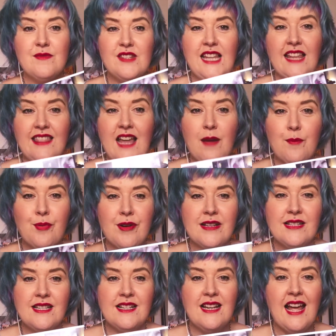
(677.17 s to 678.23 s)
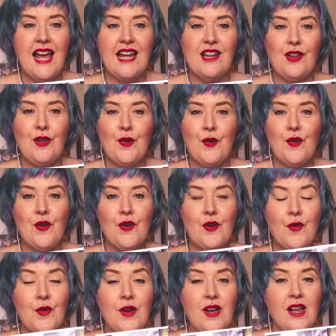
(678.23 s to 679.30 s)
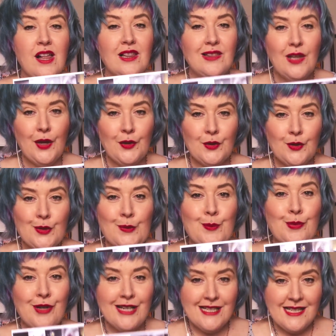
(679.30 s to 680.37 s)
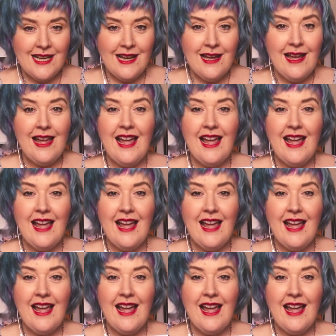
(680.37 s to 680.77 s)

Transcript: get that printed at your local printer.